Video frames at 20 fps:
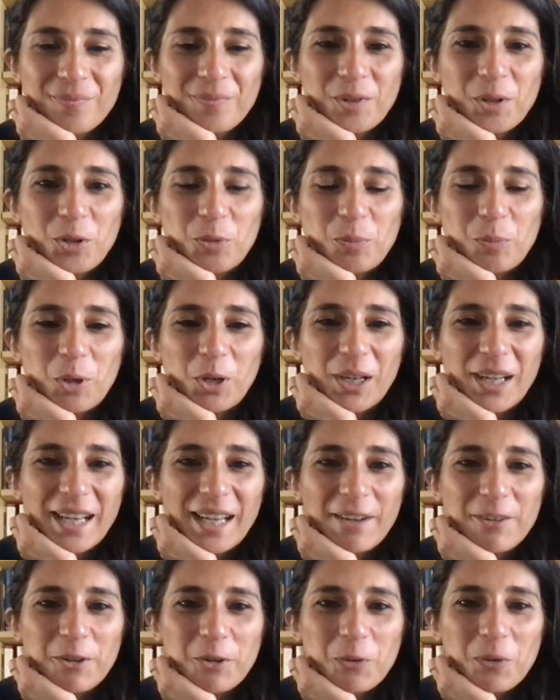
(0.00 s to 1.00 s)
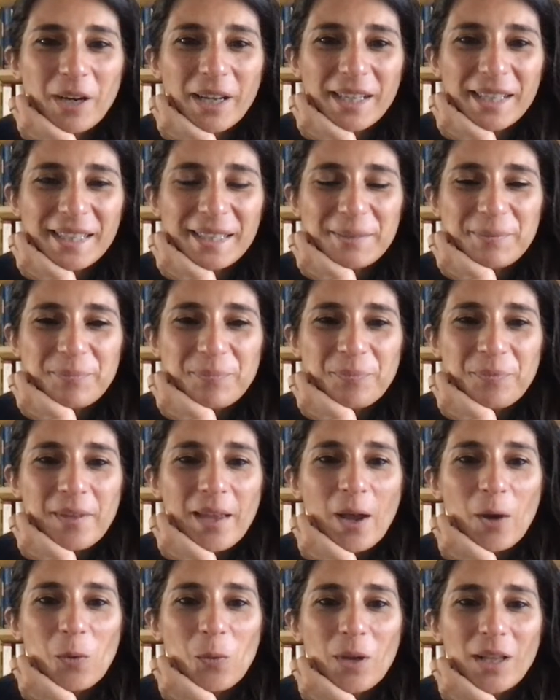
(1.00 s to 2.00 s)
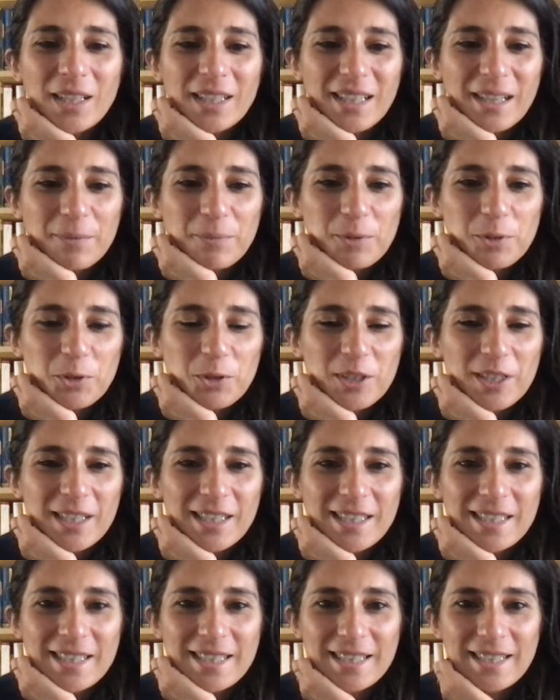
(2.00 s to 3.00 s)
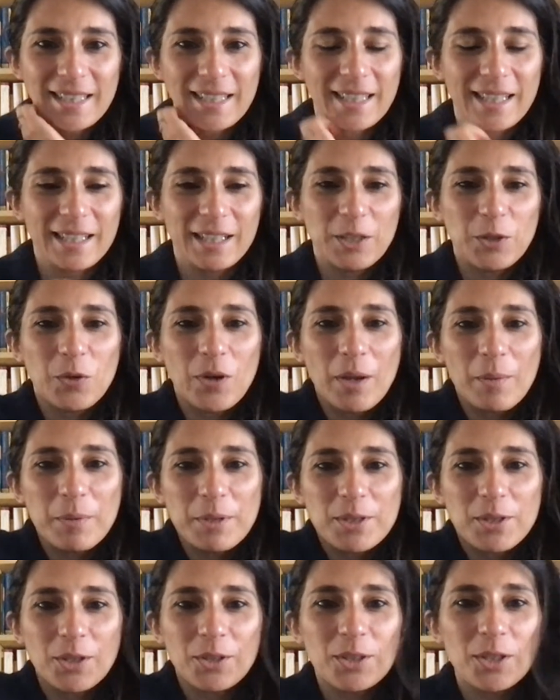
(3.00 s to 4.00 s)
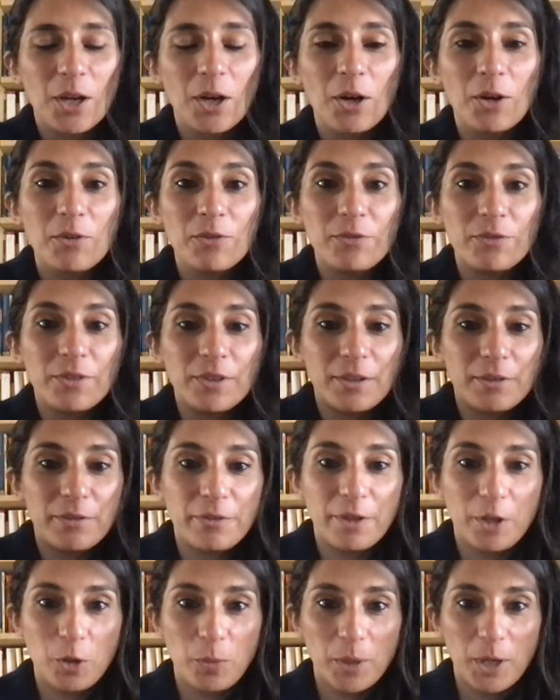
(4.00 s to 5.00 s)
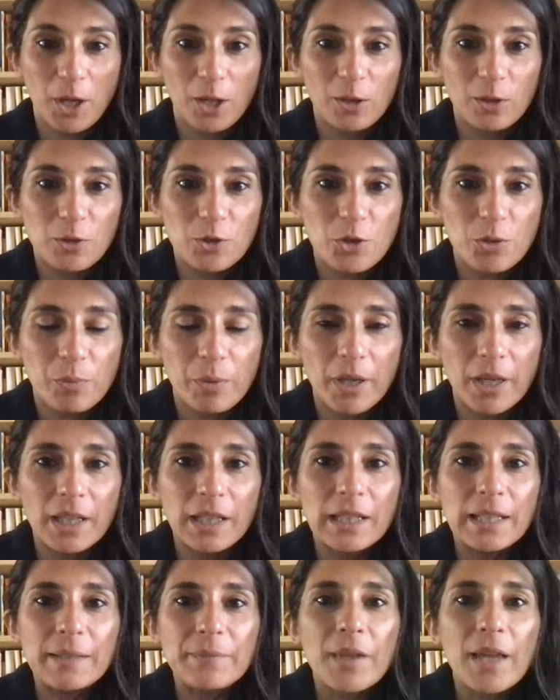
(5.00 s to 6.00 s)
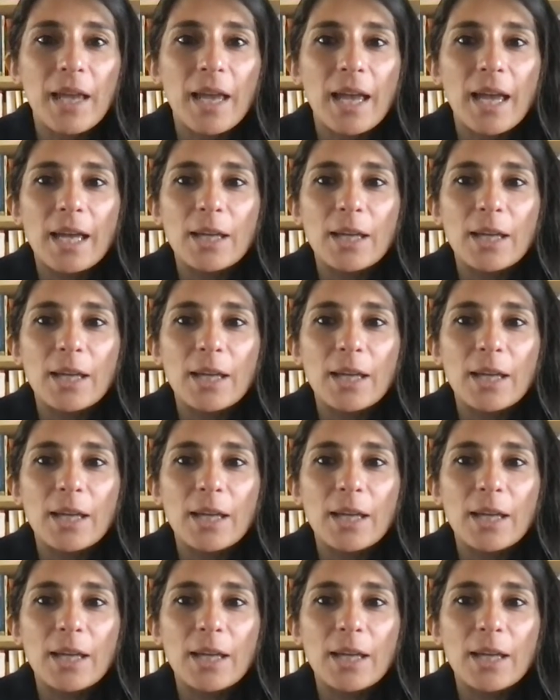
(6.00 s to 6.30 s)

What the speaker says: Good morning, everyone. Welcome to this new episode of Phenomenology Pill.